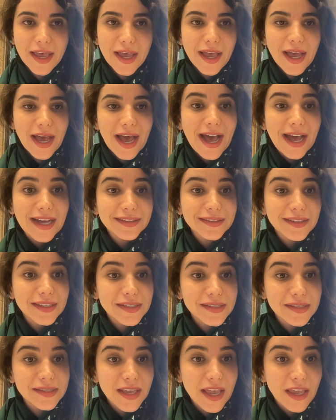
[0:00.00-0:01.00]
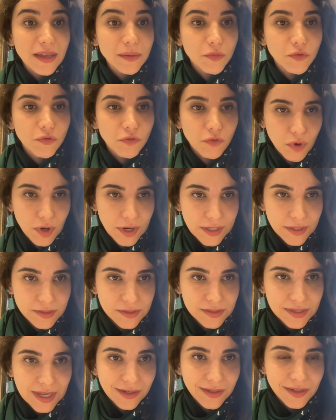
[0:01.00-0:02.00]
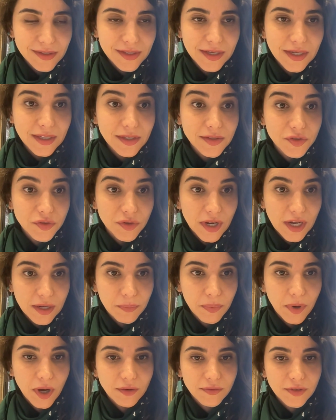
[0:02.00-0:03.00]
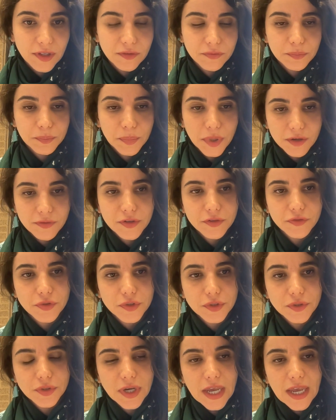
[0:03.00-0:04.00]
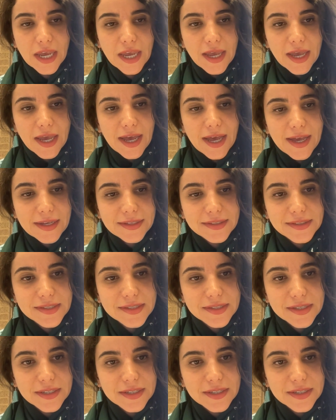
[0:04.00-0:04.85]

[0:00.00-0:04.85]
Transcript: had the same voice. And I think it's really powerful and